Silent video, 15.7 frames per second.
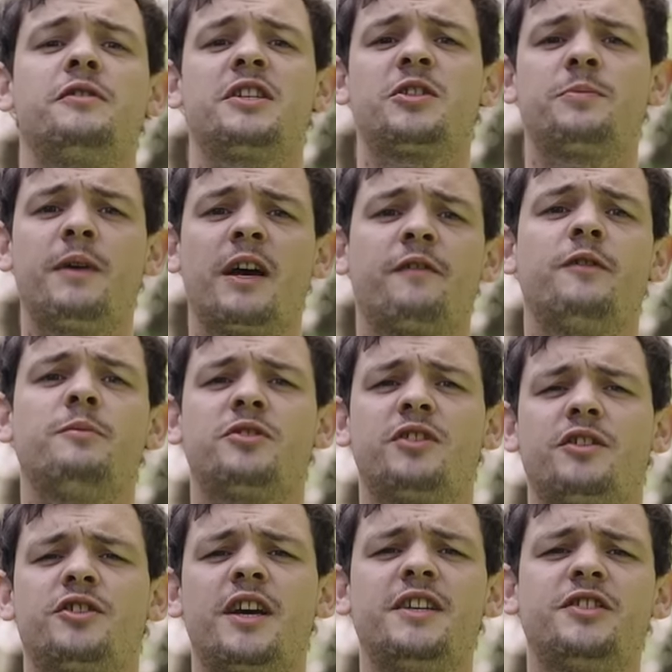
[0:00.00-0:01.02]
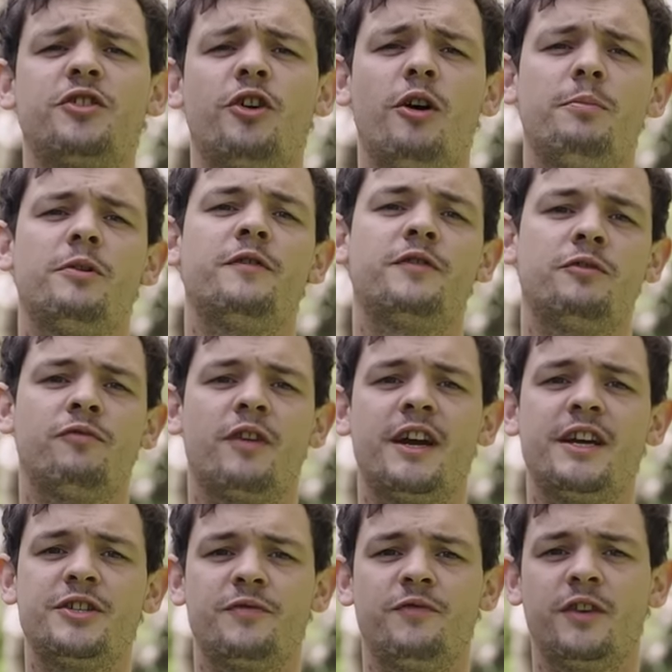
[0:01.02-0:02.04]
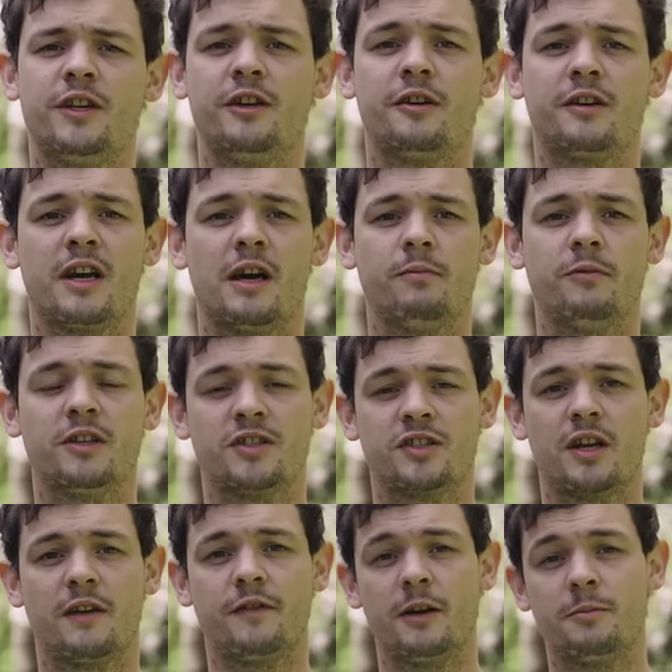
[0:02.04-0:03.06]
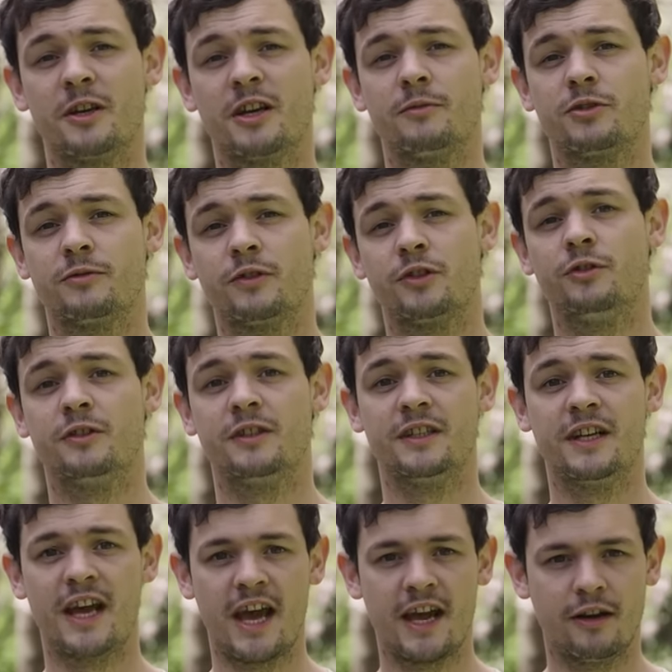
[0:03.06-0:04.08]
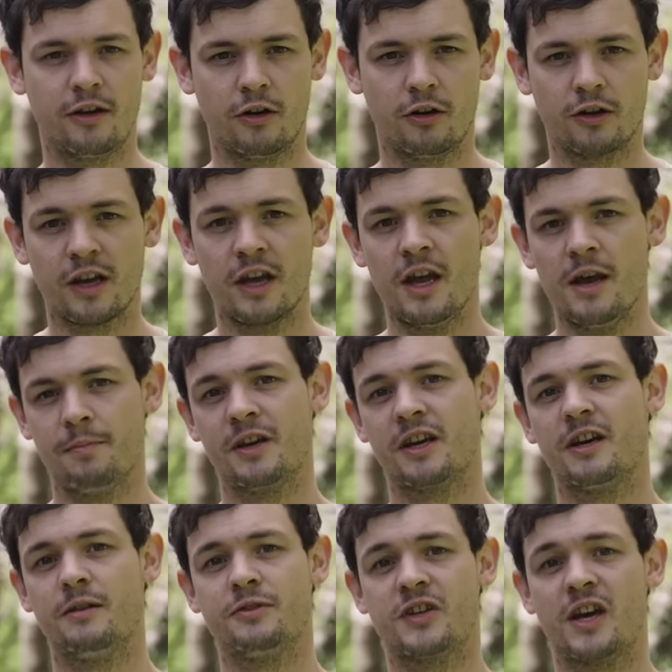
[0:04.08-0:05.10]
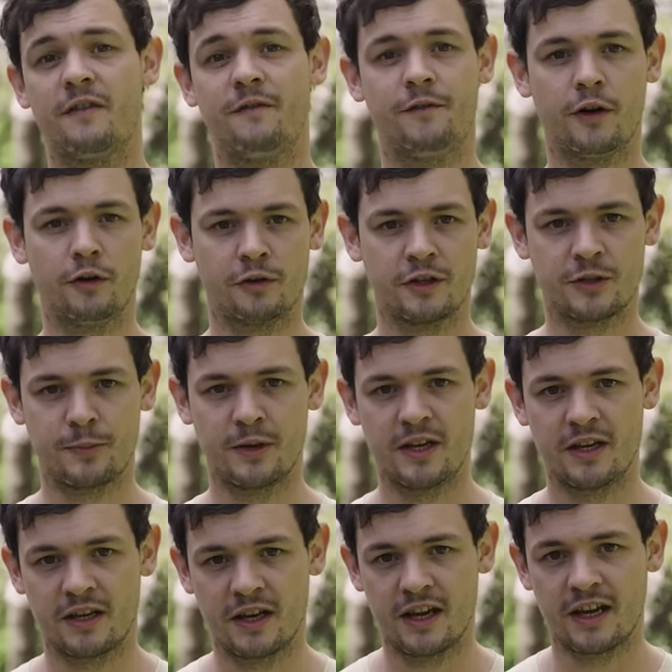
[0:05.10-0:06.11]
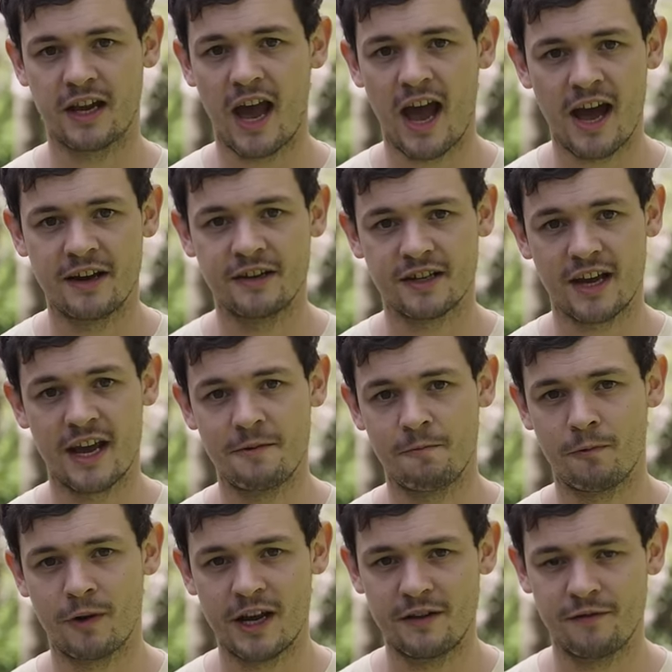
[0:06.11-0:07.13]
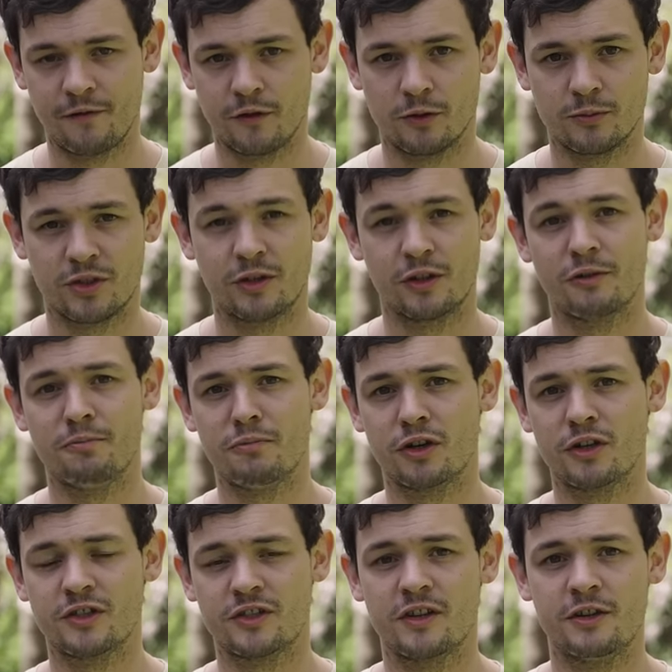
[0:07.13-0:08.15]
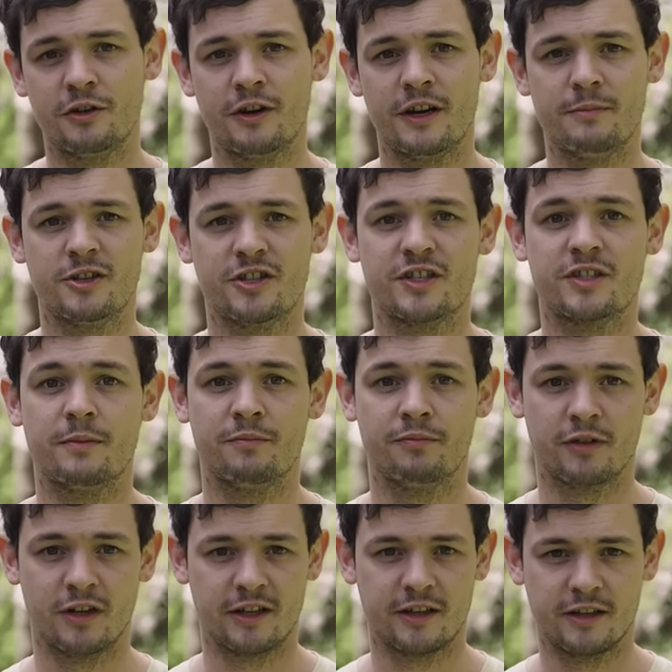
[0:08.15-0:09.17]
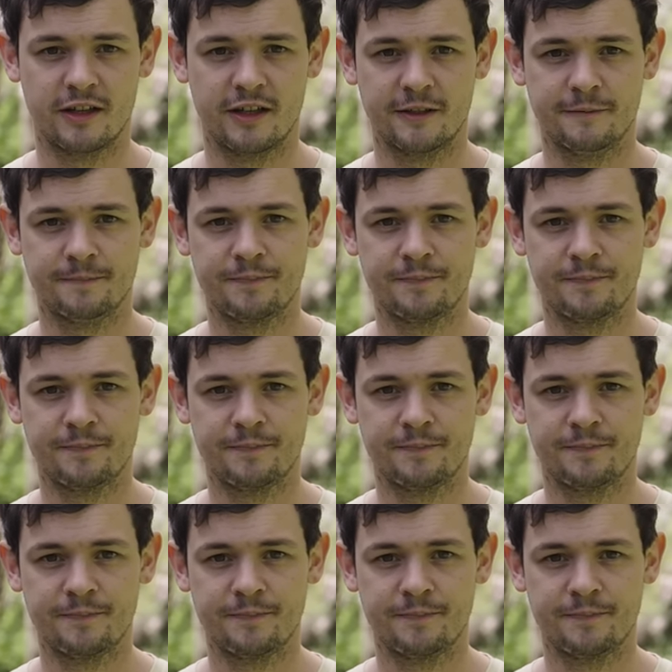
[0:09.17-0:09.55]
you'd expect from such a top-of-the-range video camera. Stuff like being able to record an N-Log, being able to have focus peaking, and a waveform so you can monitor your images brilliantly.